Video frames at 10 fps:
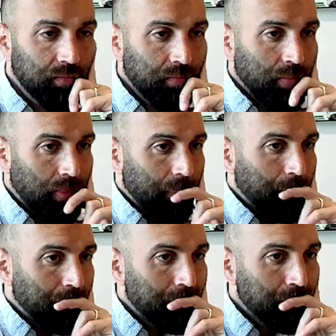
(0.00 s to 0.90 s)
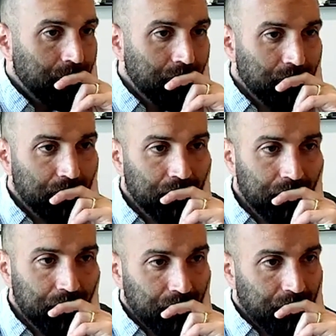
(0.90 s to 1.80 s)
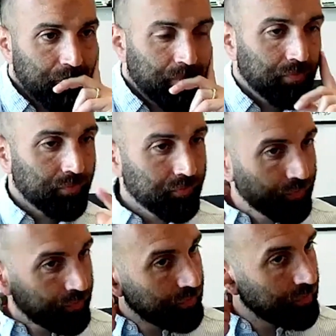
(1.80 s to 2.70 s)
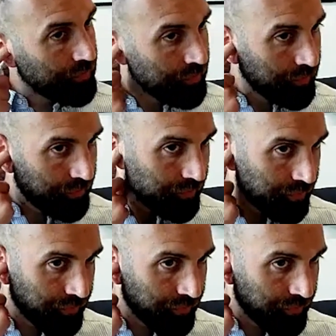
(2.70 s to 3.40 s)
Yeah, because there's a big, and I've seen this, especially in home services,